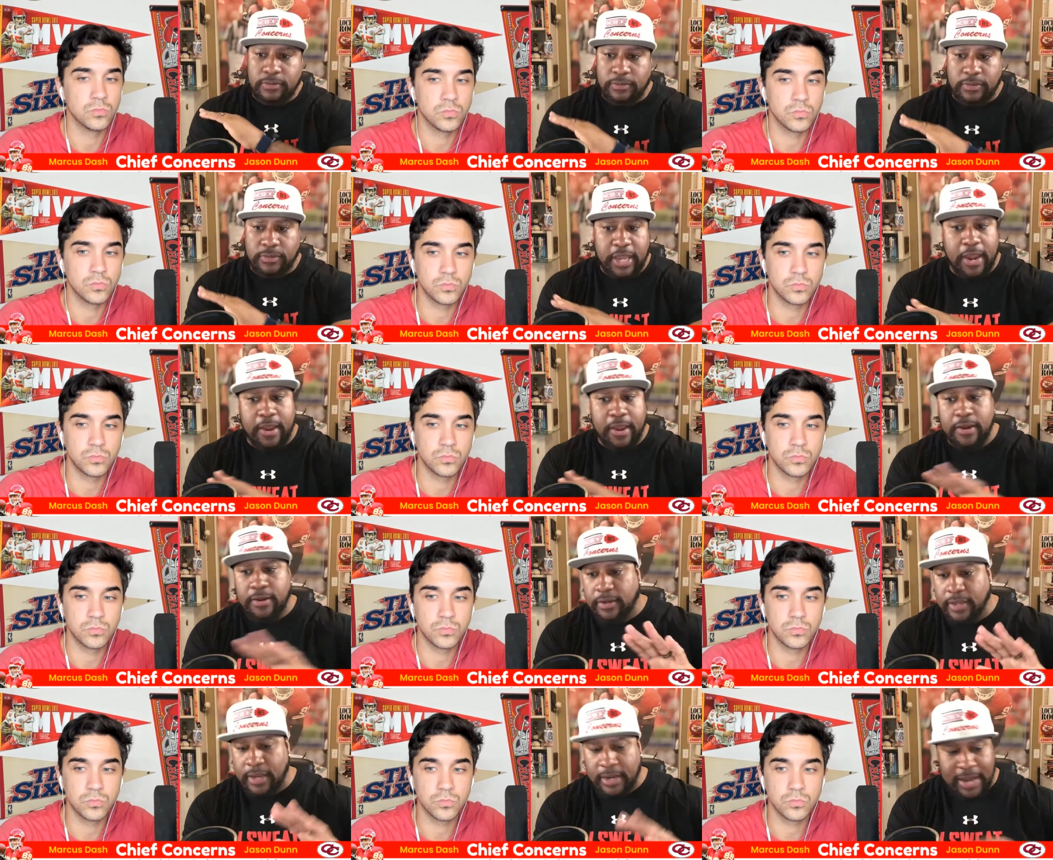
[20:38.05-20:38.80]

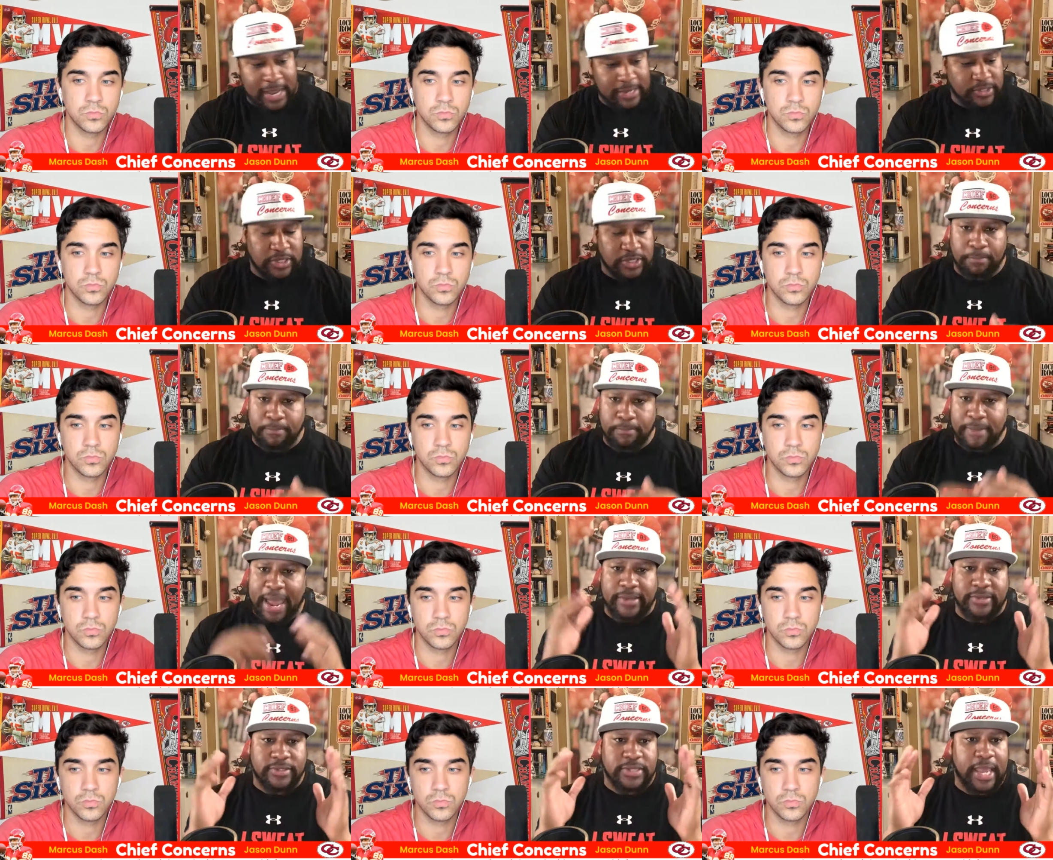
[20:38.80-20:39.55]
Speaker 1: They're they're not sitting
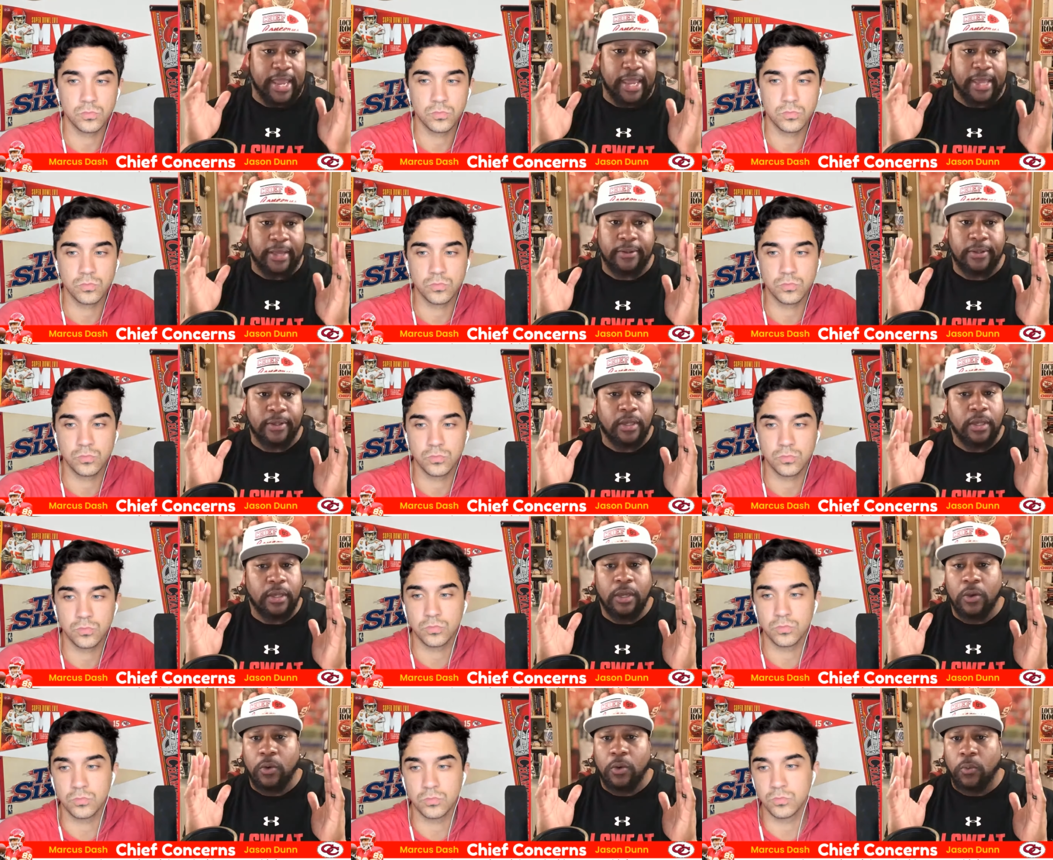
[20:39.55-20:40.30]
back saying,
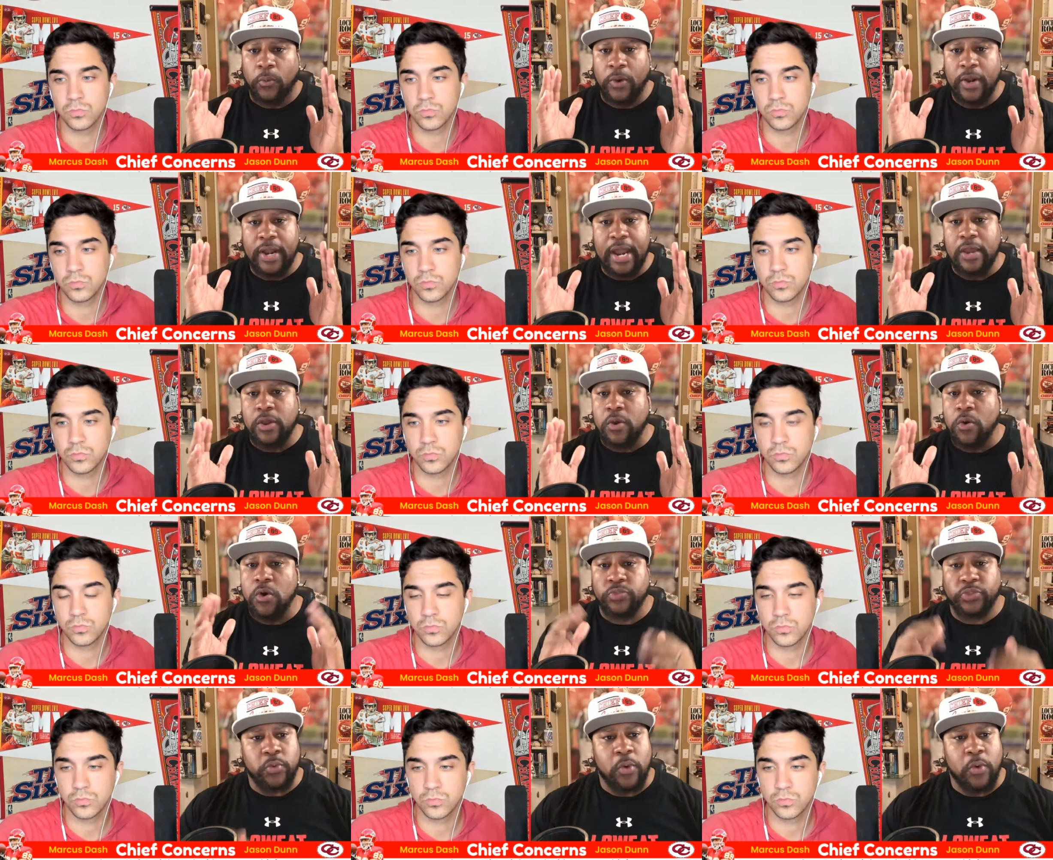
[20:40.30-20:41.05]
we're not
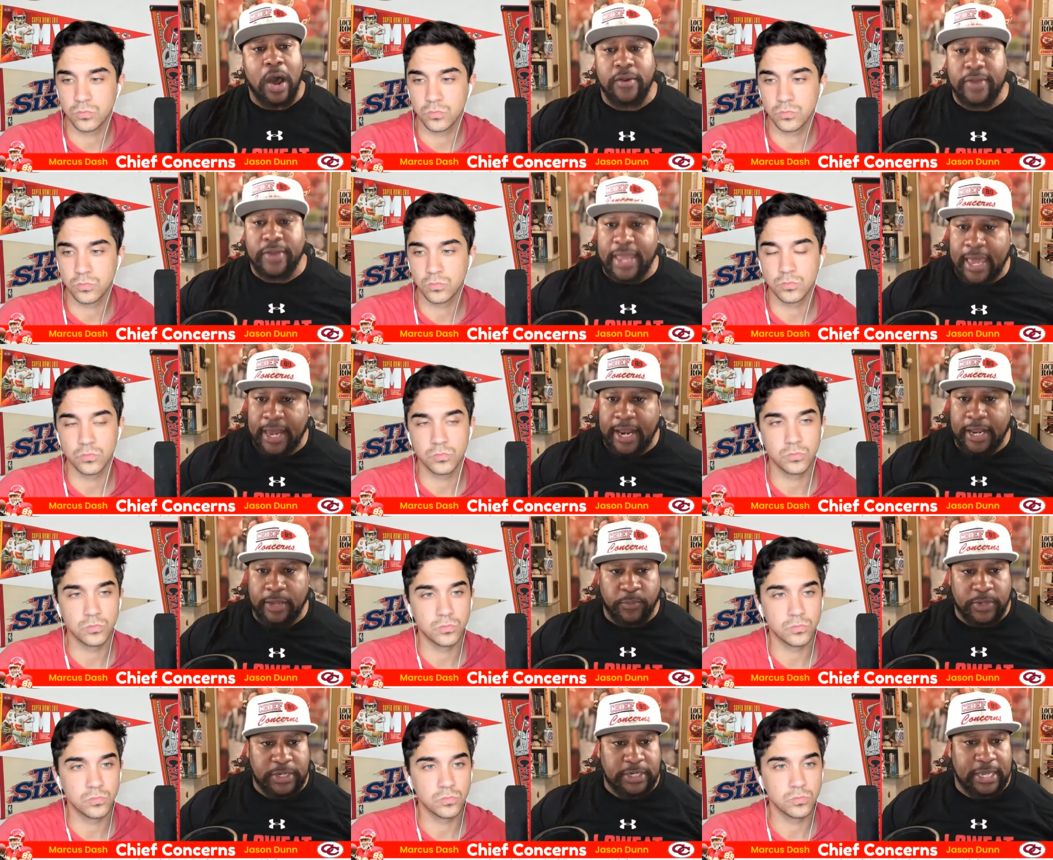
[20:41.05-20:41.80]
going through all the
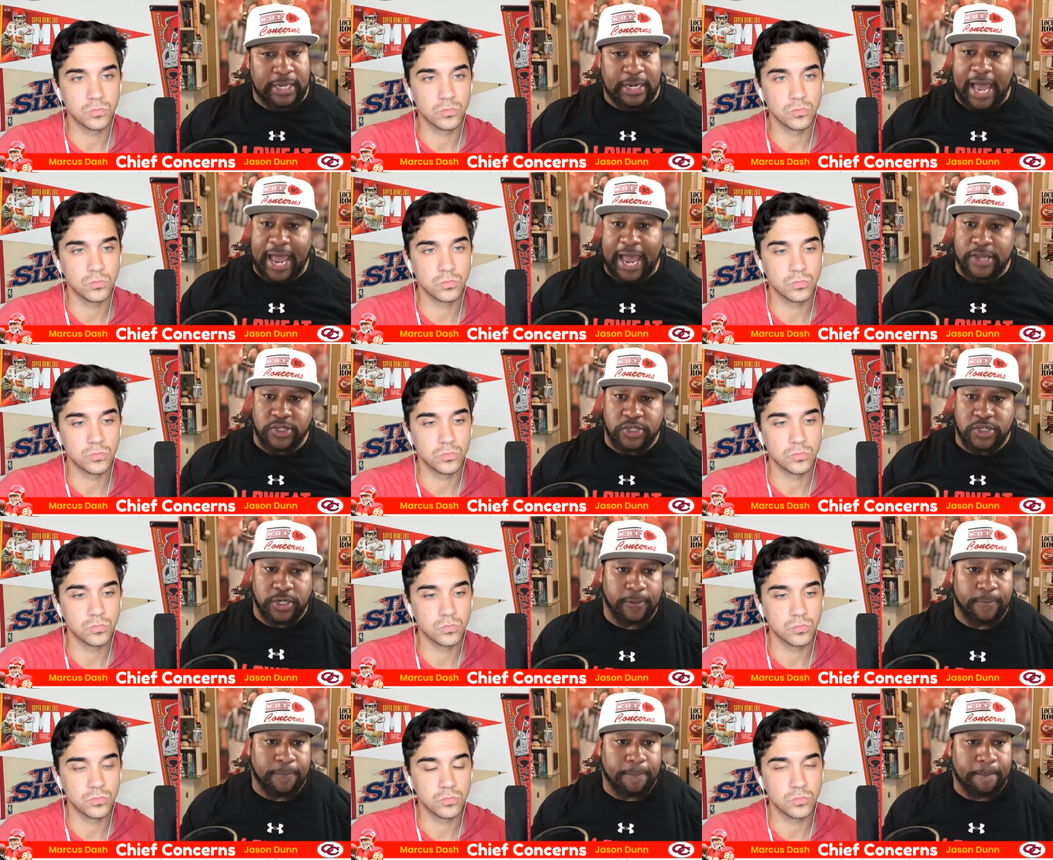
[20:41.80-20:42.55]
headache we did last
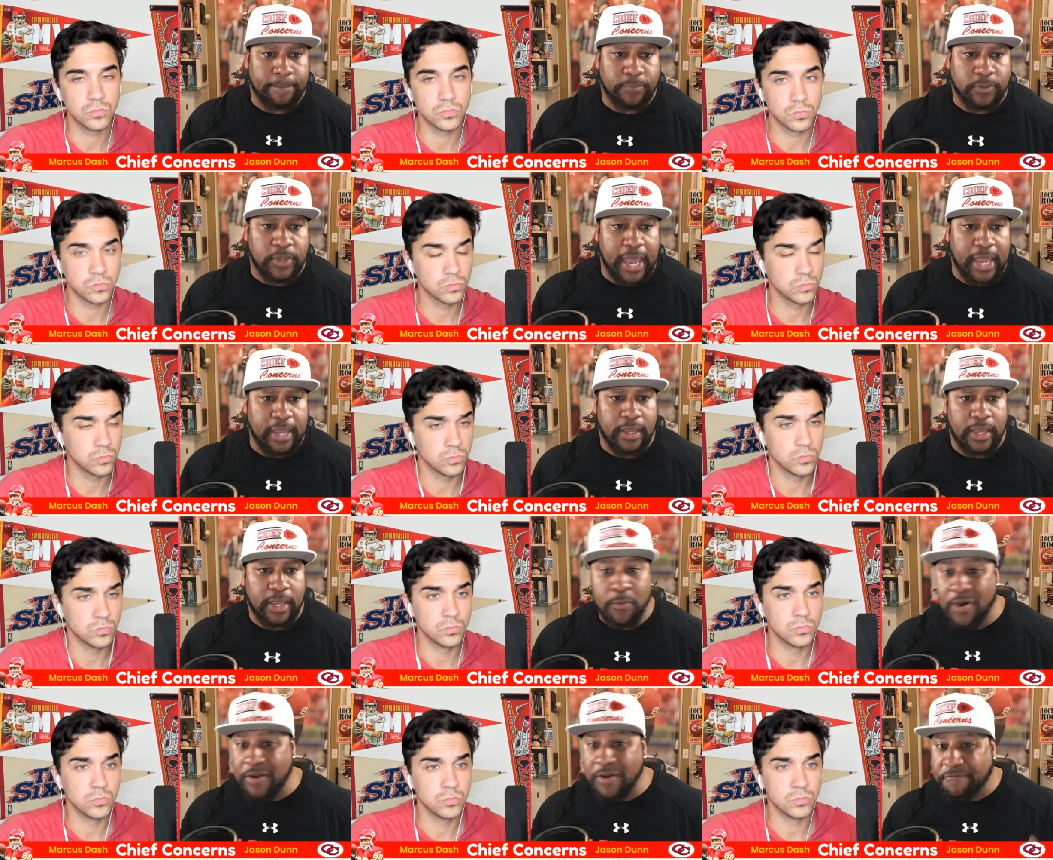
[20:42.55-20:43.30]
year. Okay. It
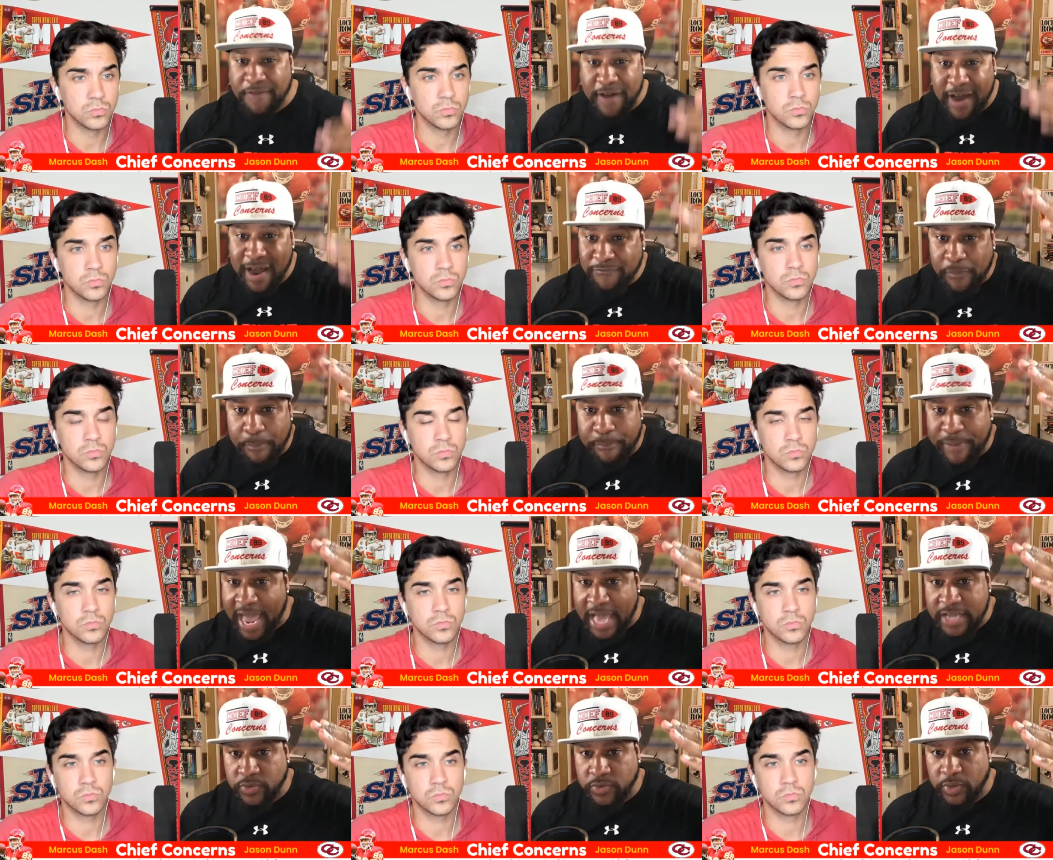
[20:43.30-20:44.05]
wasn't fun for
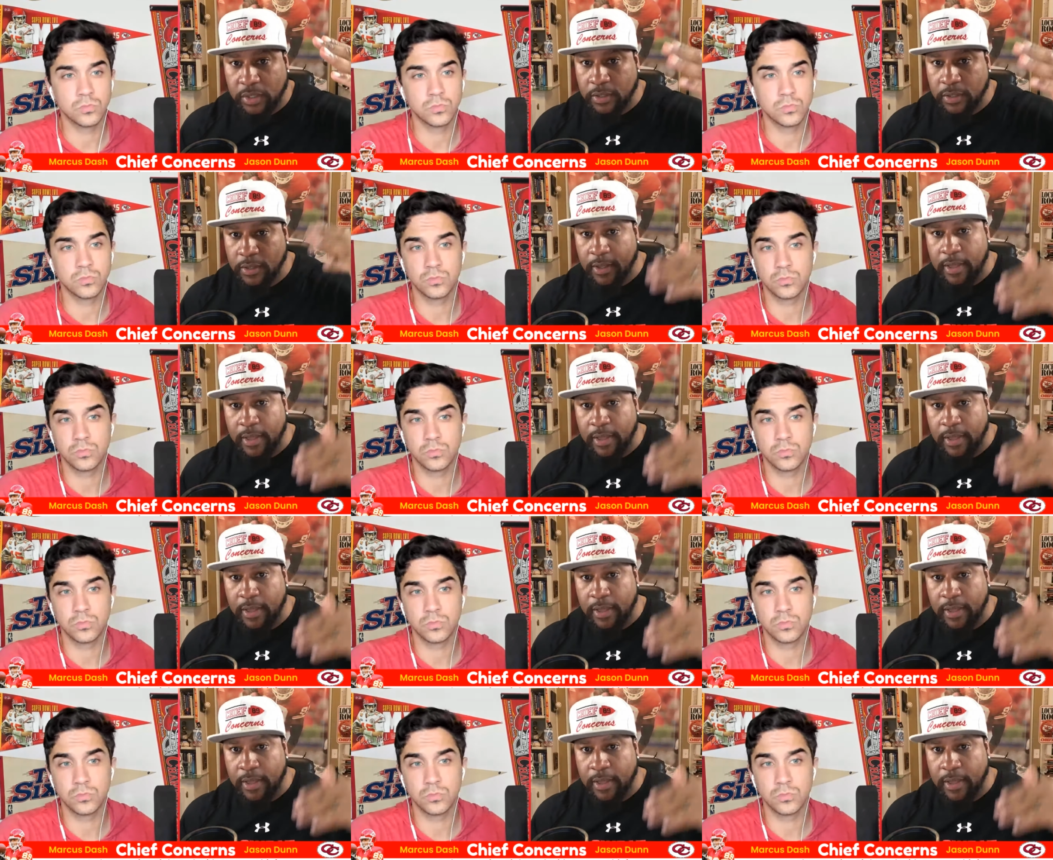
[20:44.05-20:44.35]
Patrick.